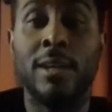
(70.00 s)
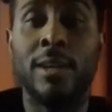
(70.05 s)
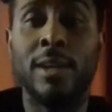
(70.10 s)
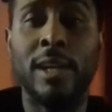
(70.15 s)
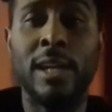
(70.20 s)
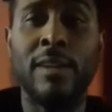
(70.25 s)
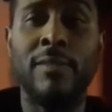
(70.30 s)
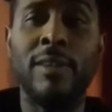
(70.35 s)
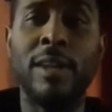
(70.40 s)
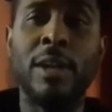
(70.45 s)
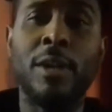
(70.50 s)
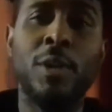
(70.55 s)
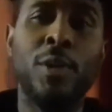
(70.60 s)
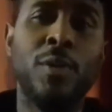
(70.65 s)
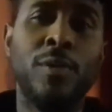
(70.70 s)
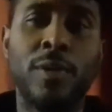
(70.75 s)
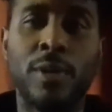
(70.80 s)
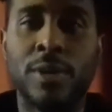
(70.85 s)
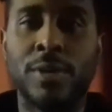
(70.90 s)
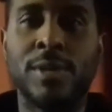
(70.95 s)
Good evening,
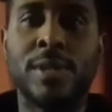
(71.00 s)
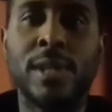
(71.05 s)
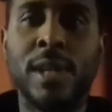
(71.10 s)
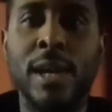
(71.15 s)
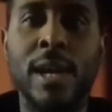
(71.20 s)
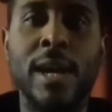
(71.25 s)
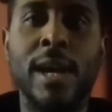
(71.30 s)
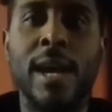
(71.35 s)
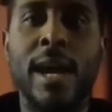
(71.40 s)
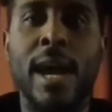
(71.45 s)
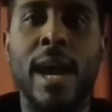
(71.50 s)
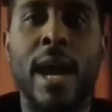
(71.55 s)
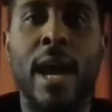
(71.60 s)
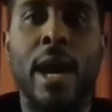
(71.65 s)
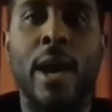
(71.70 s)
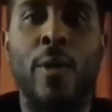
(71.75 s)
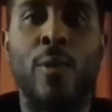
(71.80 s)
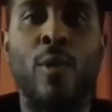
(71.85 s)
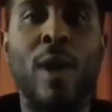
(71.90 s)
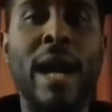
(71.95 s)
Newverse.
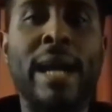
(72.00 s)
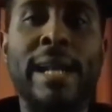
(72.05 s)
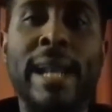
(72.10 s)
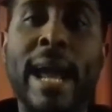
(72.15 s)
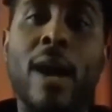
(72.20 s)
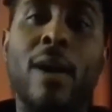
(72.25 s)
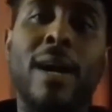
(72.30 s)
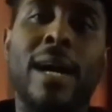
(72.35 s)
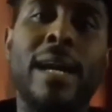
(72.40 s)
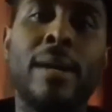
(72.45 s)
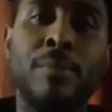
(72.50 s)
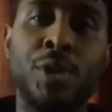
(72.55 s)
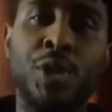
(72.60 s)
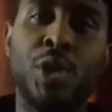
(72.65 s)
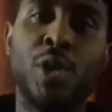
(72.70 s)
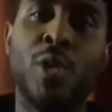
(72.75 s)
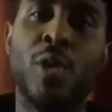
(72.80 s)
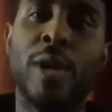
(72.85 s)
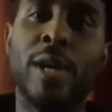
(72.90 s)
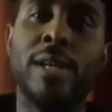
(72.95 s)
Right now I am
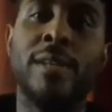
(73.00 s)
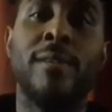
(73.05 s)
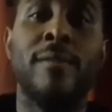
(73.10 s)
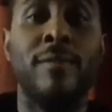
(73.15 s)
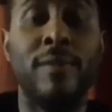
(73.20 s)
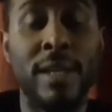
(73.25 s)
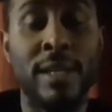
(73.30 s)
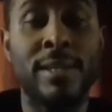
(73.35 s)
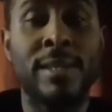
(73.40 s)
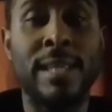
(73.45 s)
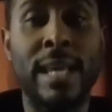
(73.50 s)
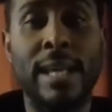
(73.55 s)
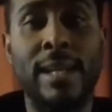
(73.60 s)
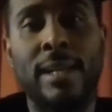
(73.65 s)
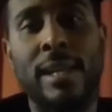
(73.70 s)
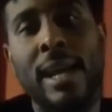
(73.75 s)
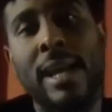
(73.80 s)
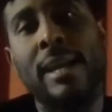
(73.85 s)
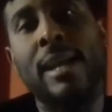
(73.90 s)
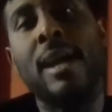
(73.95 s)
joined via
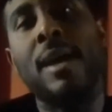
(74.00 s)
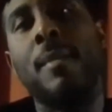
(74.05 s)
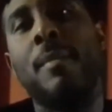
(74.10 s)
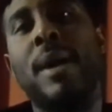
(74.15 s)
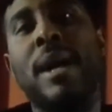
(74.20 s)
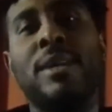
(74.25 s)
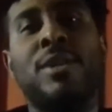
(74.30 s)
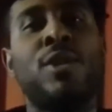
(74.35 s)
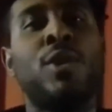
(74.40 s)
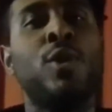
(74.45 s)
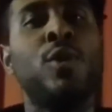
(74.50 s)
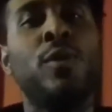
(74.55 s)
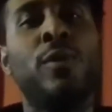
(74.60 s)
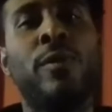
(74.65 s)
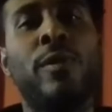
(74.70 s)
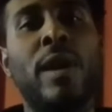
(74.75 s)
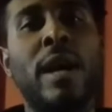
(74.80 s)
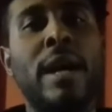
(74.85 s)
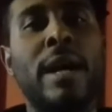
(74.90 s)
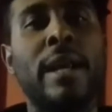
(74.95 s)
satellite by Too
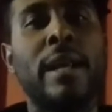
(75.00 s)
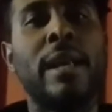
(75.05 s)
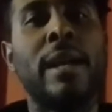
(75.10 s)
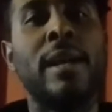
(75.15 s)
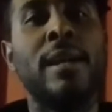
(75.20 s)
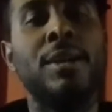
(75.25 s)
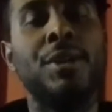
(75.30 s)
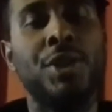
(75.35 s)
Fine,